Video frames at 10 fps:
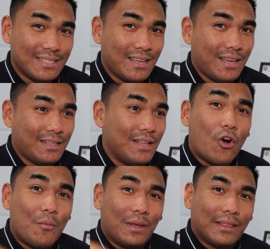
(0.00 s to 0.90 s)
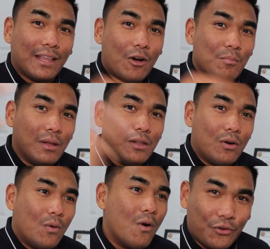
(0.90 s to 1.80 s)
this end, comment down
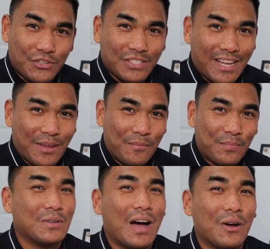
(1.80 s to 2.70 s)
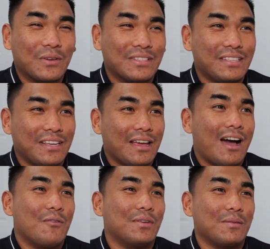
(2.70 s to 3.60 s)
below first time, so how could see
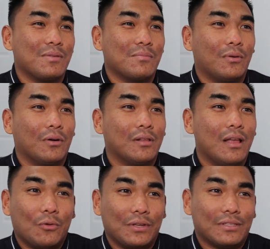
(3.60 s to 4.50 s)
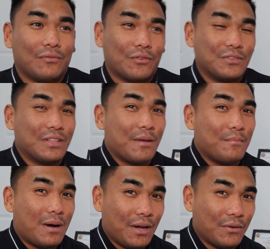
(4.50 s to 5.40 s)
how many people who is a first
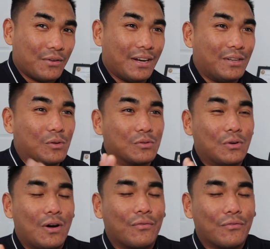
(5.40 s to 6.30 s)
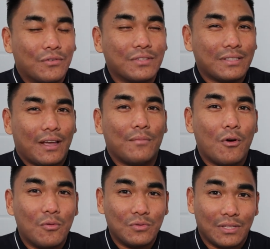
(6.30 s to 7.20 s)
time buyer and also a first time
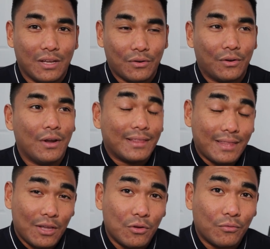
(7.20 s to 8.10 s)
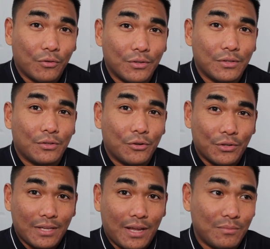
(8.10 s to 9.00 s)
home seller. And thank you for your
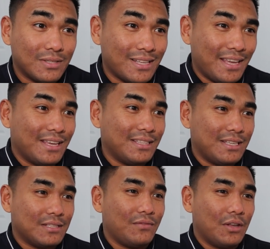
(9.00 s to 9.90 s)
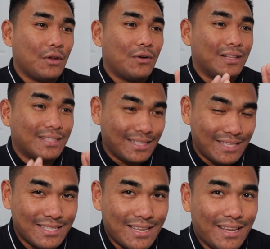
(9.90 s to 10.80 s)
time stay in this video until
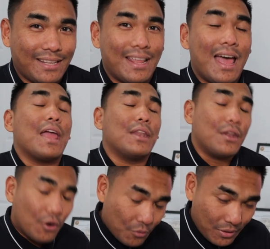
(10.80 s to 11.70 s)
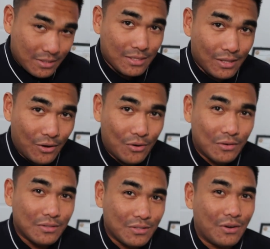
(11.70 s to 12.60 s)
this end. I know it's
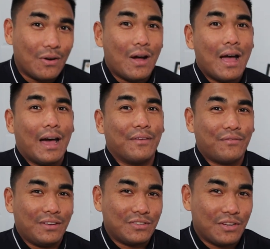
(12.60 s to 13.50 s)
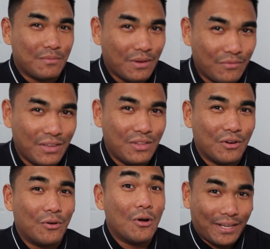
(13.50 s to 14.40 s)
long, so I'm finishing my
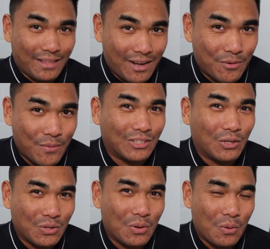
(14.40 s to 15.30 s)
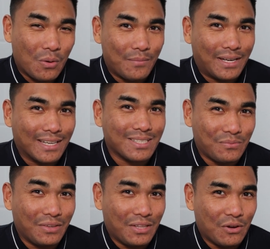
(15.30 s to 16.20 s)
video right now. I'll talk to you on my next
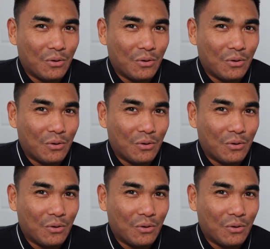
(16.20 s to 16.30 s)
video.